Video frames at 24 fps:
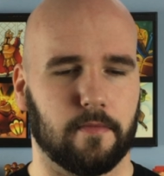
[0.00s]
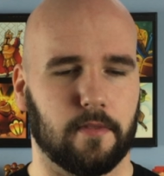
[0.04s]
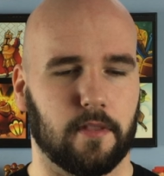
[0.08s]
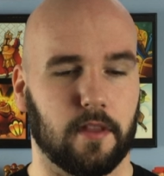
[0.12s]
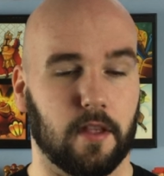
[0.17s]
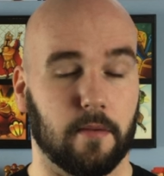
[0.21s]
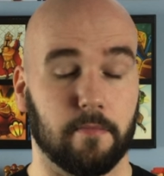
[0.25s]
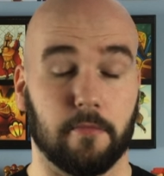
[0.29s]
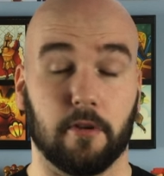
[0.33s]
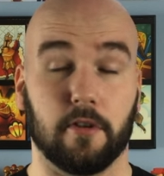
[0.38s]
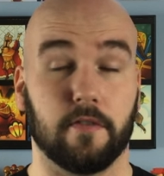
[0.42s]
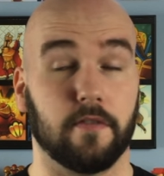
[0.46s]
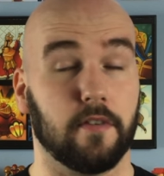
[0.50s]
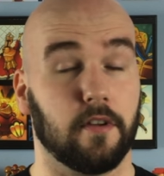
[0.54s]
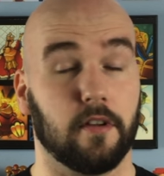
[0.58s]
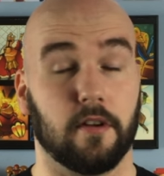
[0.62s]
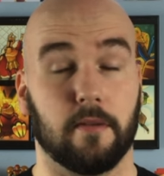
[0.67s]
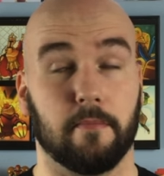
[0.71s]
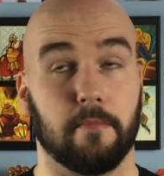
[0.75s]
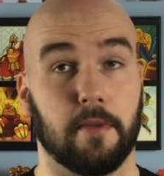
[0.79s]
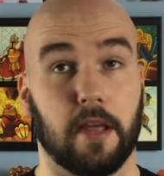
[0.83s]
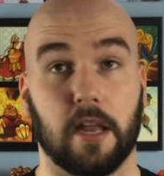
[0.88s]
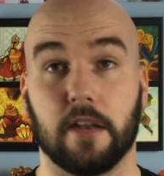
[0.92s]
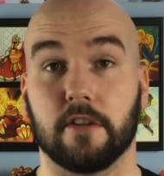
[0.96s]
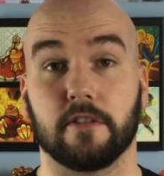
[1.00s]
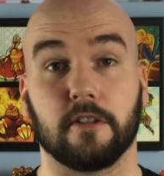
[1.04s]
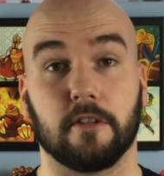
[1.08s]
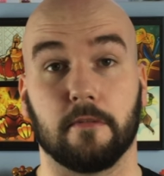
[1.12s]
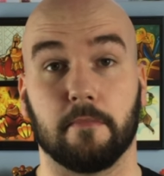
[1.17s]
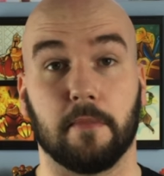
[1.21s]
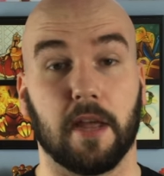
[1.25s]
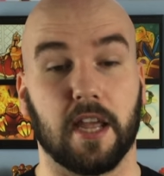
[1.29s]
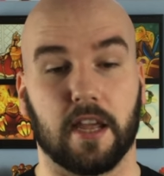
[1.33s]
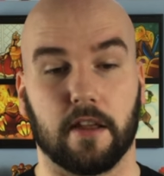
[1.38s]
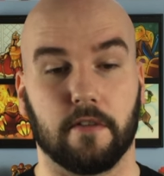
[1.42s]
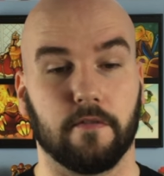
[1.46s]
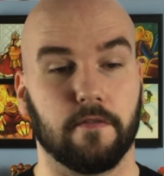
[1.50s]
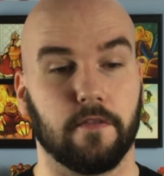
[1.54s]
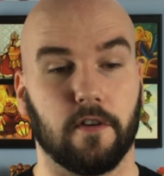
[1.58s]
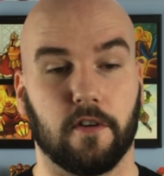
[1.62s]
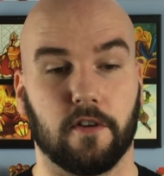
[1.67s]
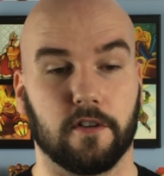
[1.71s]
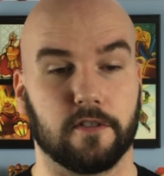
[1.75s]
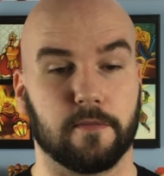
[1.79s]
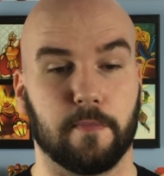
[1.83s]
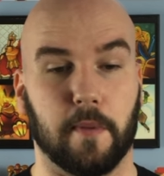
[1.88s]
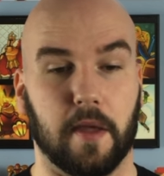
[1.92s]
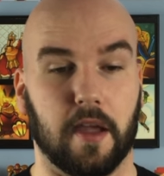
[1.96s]
I'm not even going to mention Megan
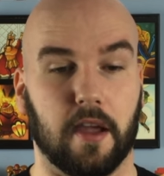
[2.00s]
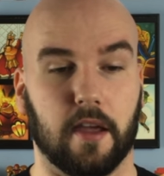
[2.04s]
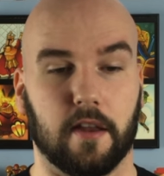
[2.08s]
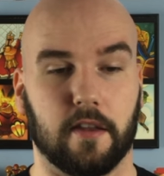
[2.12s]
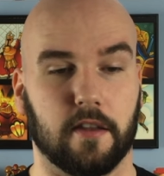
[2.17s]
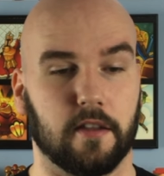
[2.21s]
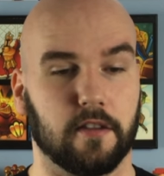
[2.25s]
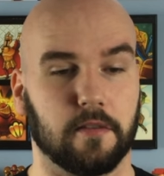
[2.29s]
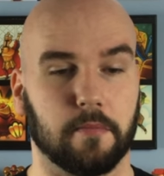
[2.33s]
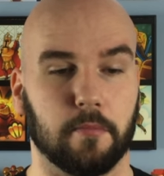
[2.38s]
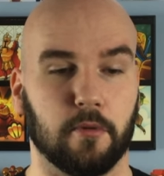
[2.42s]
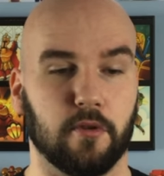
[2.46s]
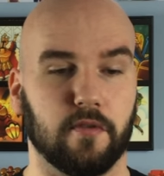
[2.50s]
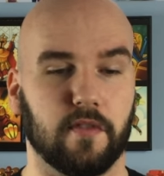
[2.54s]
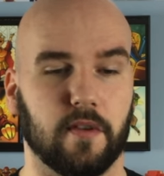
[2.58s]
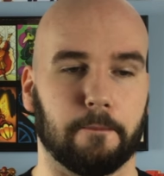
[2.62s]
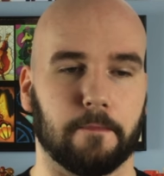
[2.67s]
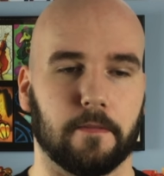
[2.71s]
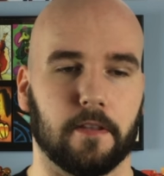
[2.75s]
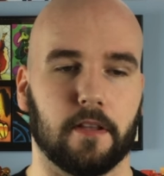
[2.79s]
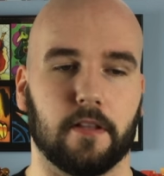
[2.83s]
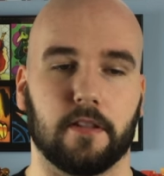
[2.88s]
Fox being in this movie.